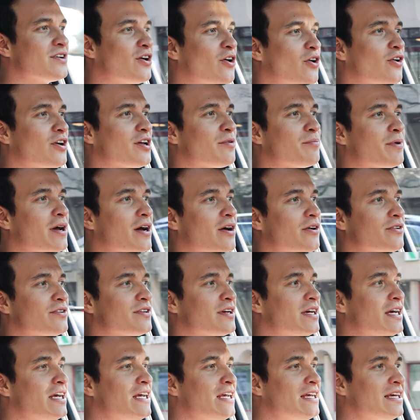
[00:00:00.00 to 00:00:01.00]
to talk about
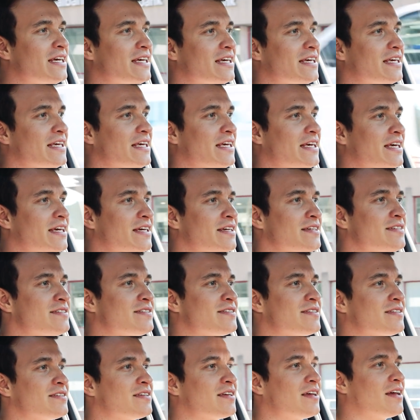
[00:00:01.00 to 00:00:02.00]

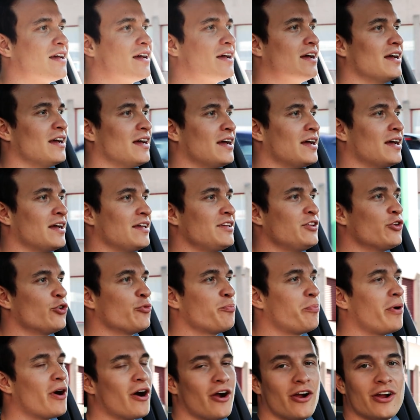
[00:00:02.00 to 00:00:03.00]
is
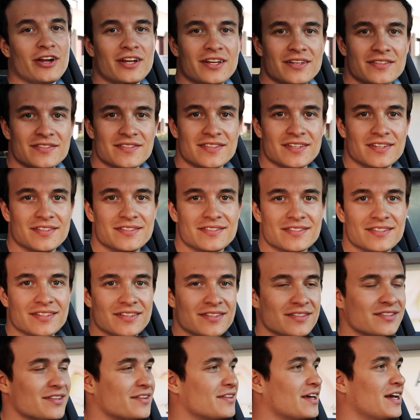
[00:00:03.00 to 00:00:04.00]
your park
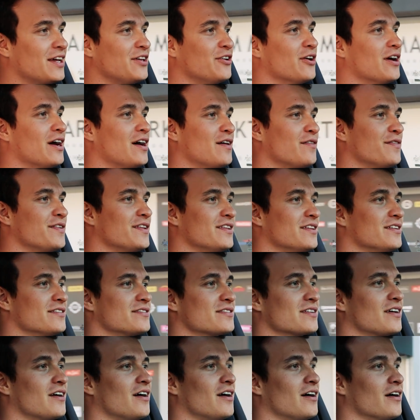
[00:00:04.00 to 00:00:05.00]
assistant that you have in
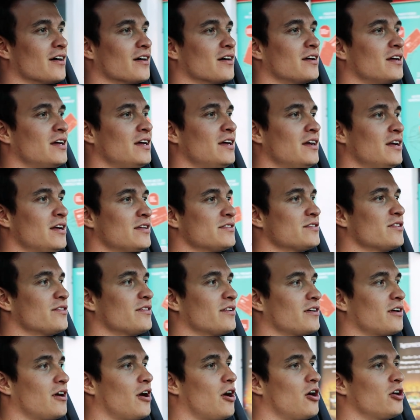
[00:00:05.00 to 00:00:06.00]
this car. So
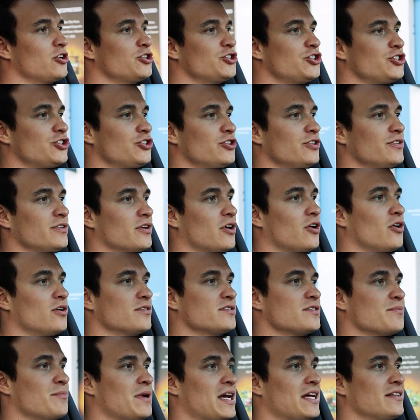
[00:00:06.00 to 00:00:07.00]
the car should
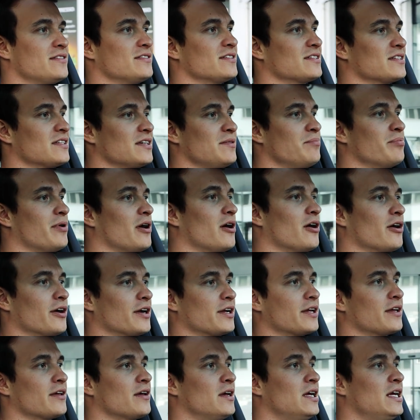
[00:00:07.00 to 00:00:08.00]
automatically
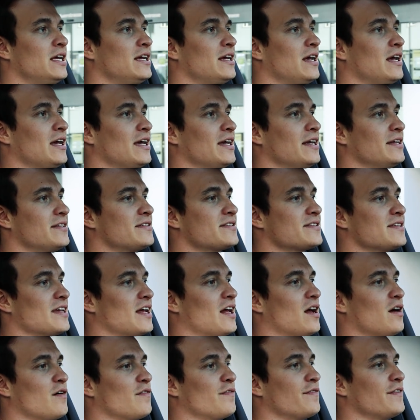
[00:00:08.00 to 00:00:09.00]
park
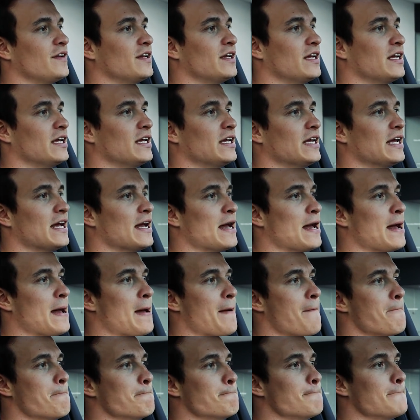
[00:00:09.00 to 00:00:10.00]
itself
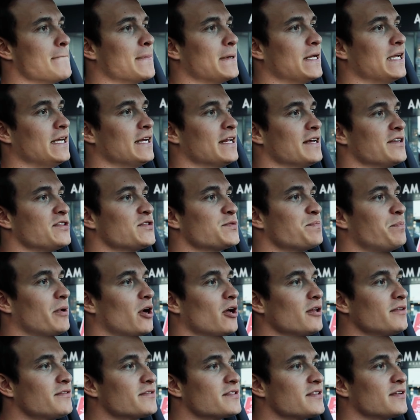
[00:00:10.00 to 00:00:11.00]
in a
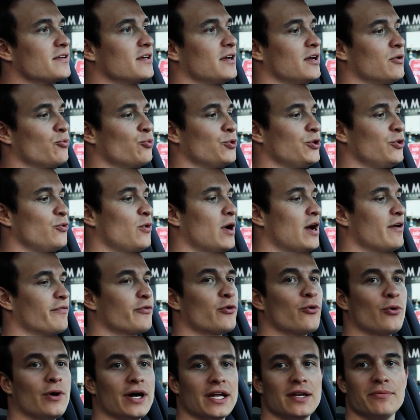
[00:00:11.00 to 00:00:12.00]
spot. We do
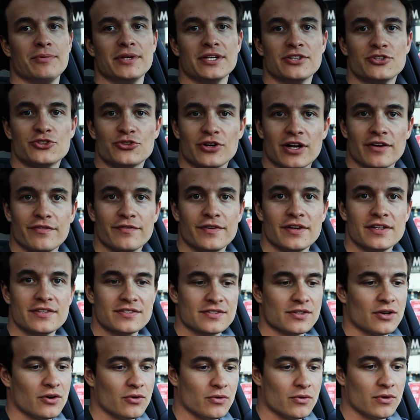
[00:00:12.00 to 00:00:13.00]
have quite a bit of traffic,
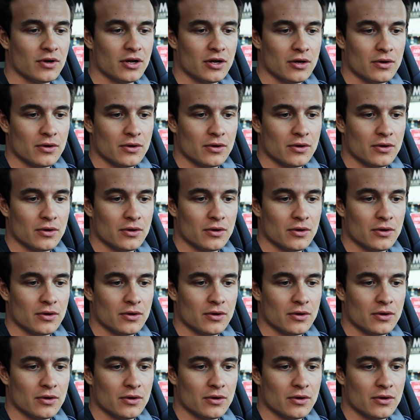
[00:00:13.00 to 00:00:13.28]
so